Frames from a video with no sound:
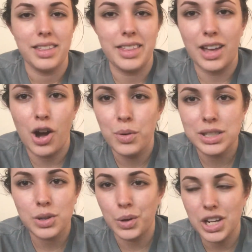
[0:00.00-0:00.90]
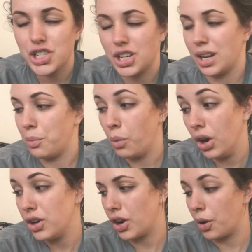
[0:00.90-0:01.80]
they always question and
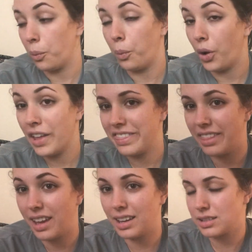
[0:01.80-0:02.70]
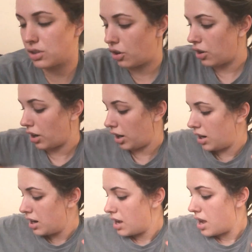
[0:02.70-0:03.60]
wonder what things are.
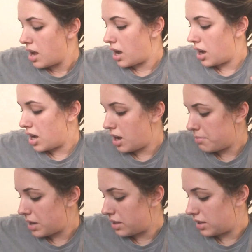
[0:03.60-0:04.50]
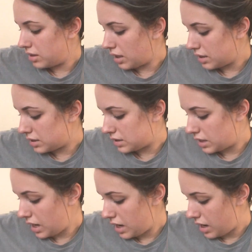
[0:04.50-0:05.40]
And then let's
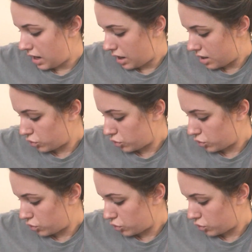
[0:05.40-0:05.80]
see.